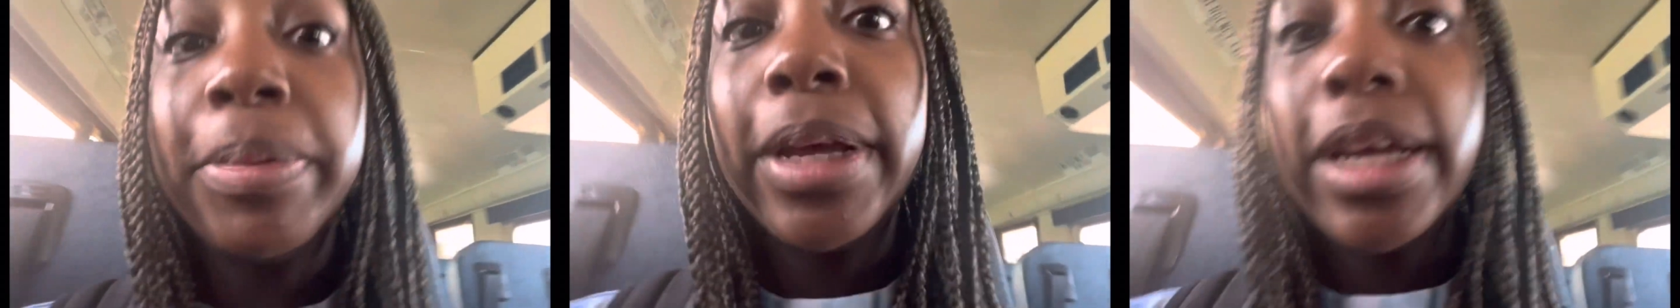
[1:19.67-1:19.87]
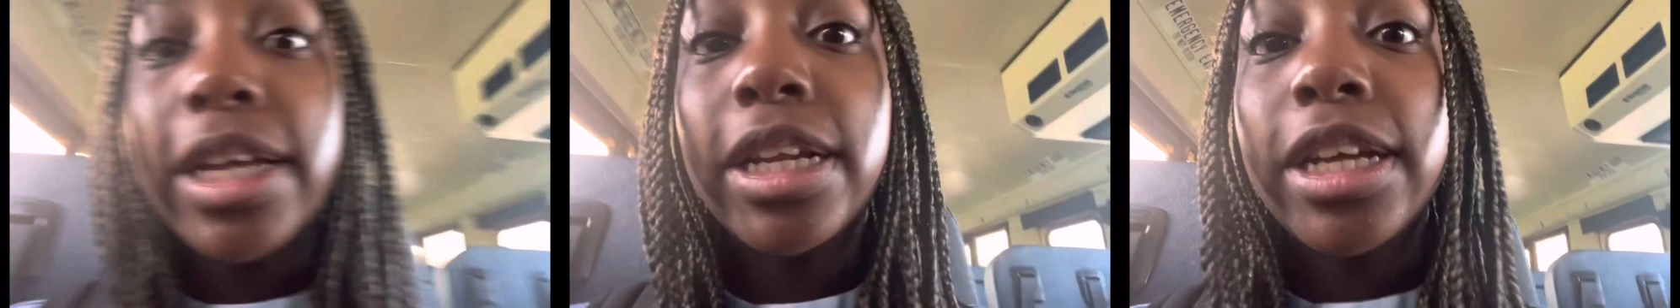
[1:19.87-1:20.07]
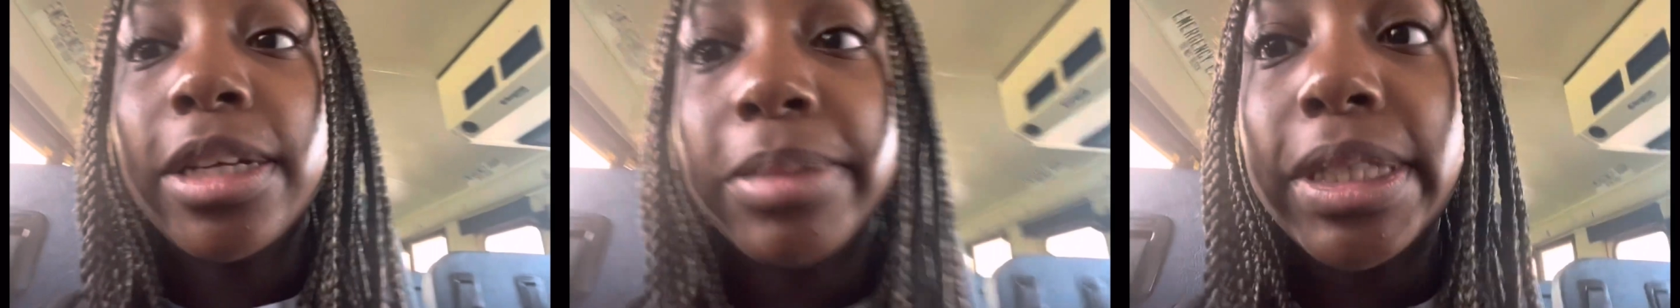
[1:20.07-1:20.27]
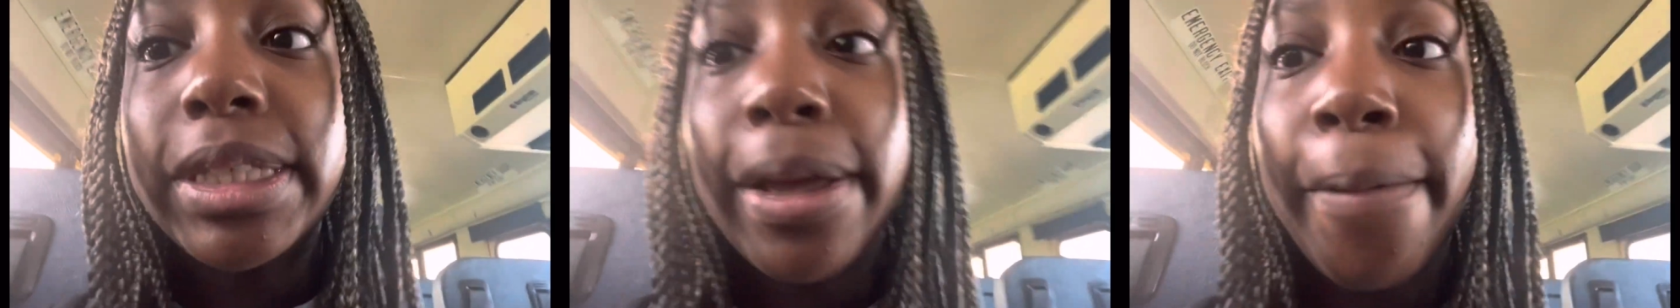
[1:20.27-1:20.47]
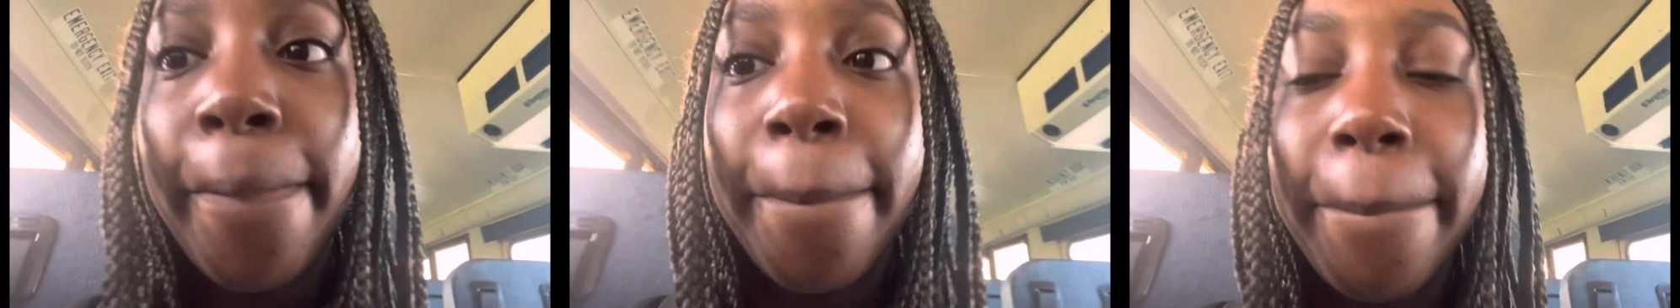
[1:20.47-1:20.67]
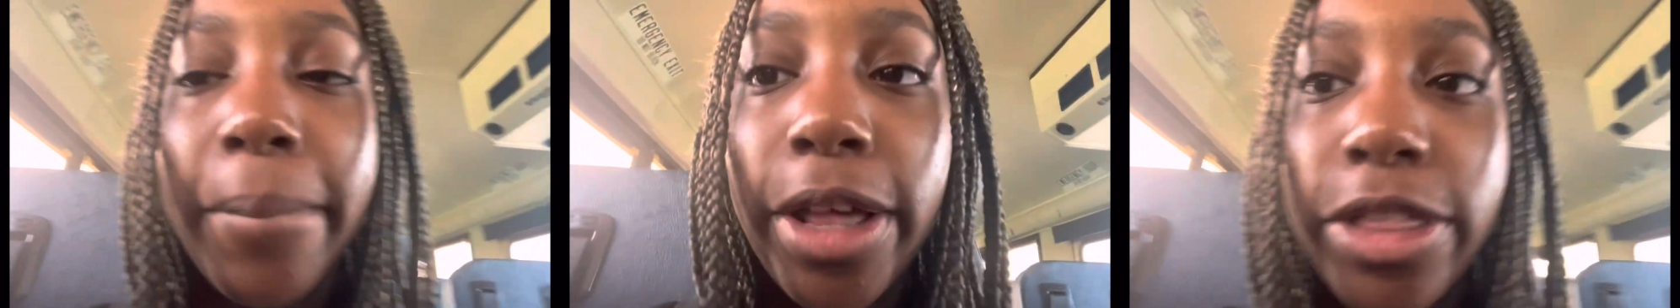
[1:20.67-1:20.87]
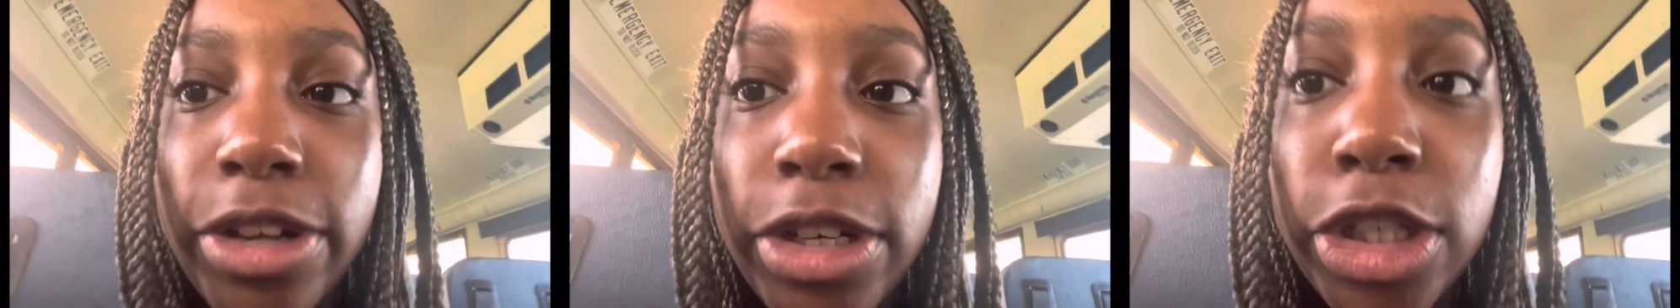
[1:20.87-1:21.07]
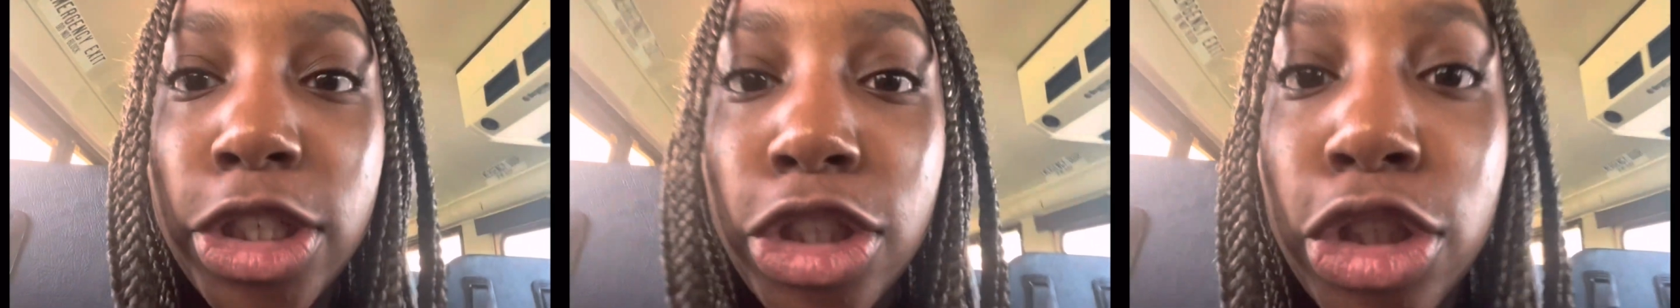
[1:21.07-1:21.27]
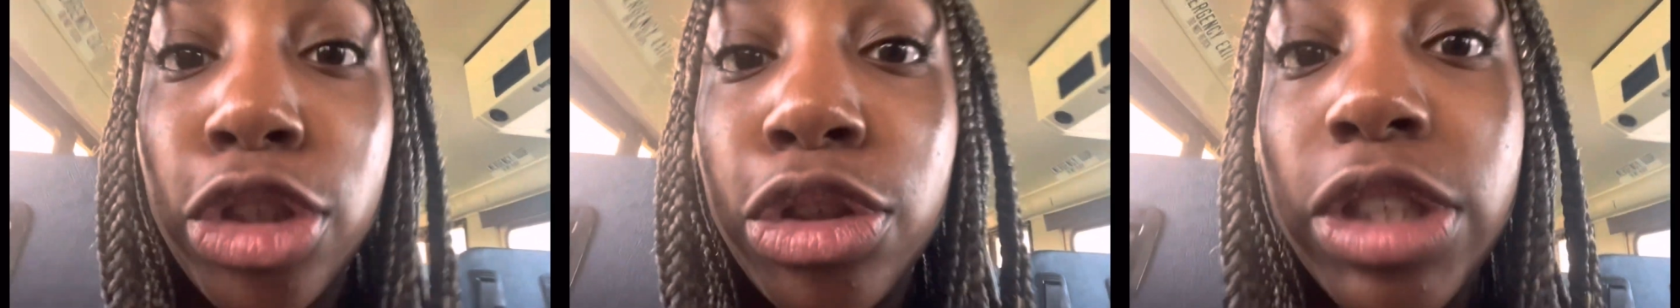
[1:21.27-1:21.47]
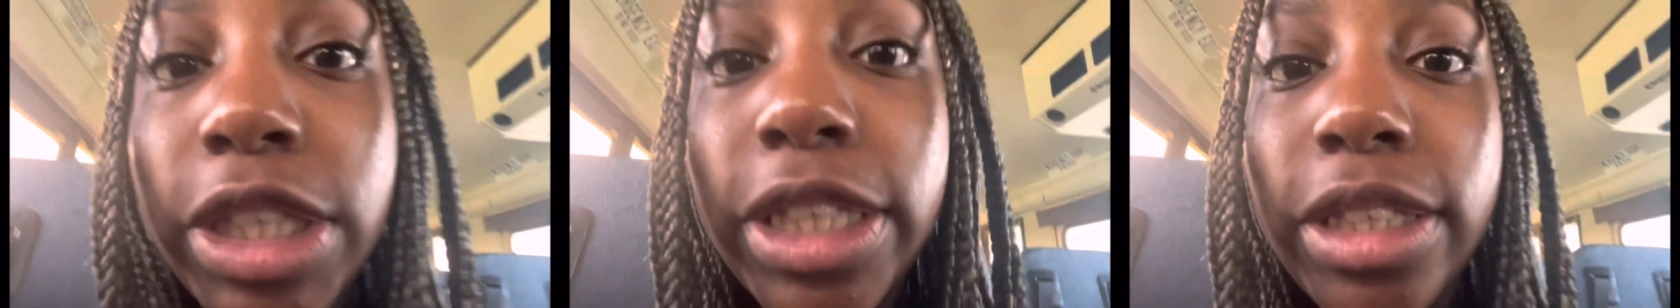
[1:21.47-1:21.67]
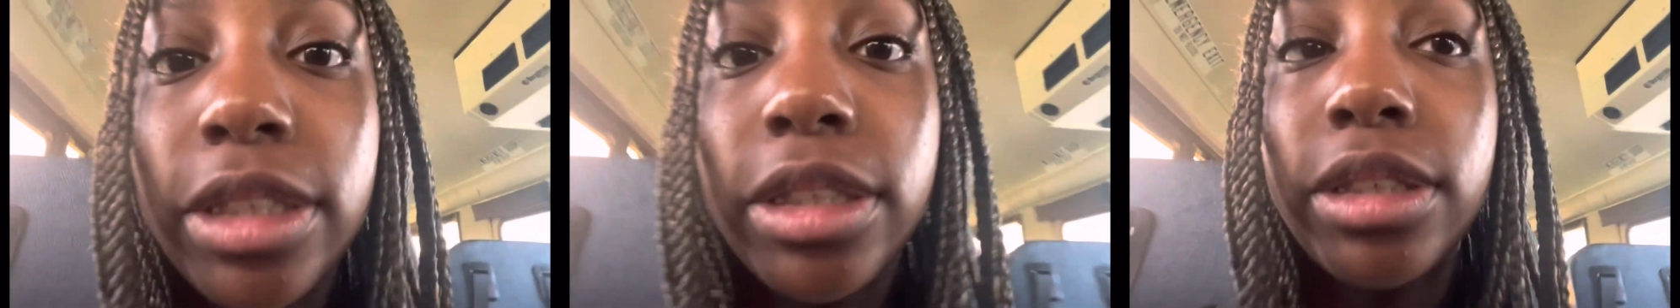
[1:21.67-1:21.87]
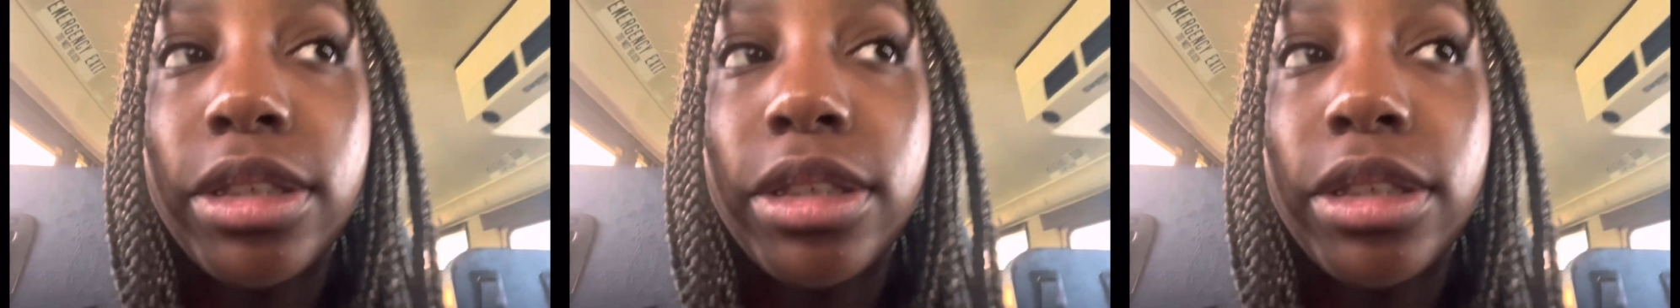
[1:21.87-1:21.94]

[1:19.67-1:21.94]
picking up some other students.